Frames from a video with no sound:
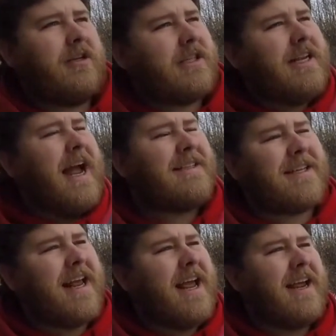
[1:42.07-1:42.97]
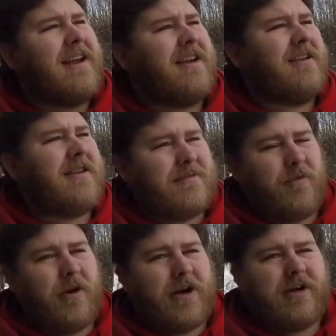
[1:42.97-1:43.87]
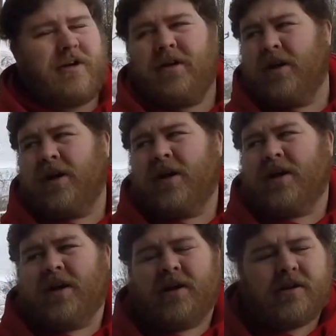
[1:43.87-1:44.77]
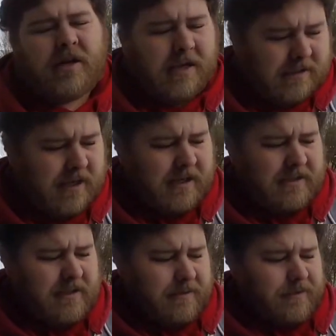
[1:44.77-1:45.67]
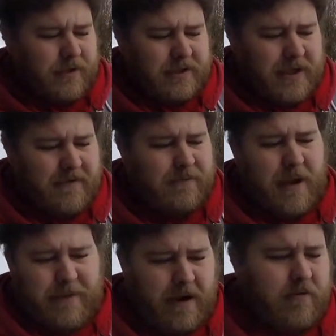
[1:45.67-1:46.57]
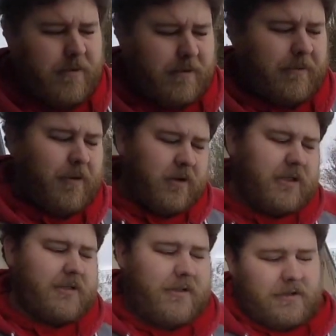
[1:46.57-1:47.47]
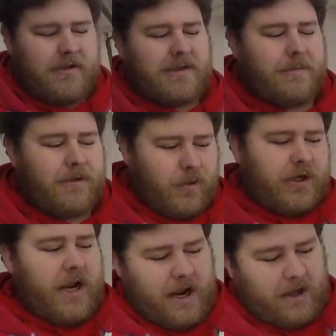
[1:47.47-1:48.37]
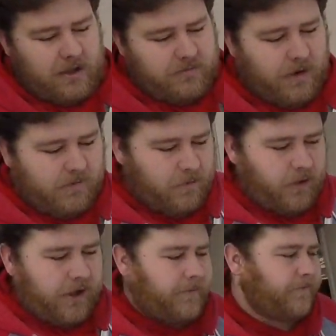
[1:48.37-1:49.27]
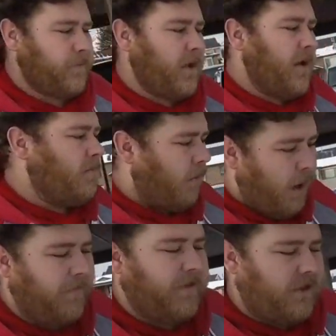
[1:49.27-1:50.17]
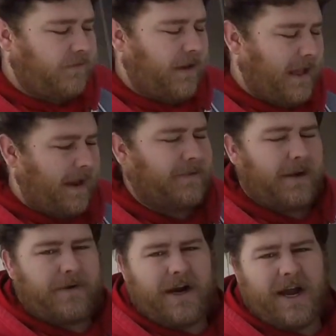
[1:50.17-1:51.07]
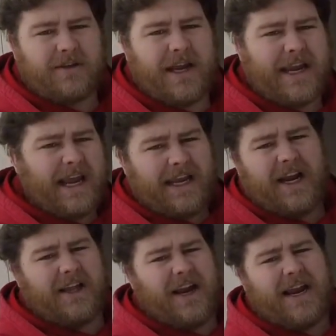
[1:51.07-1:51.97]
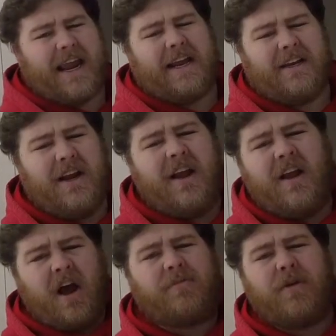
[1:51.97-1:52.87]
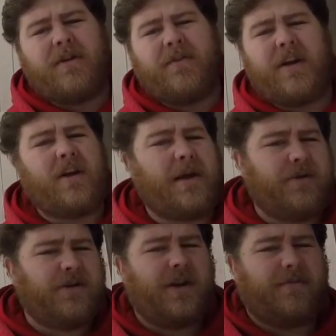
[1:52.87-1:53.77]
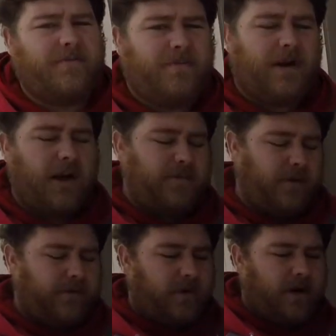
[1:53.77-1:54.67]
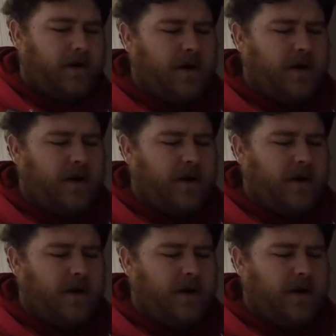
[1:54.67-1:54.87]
She died today, this morning. Yes, today is December 27th, but I probably won't be able to post this until December 28th, tomorrow morning. My wife is using my laptop right now, so I can't get on there. I can't upload the video I'm using my GoPro for.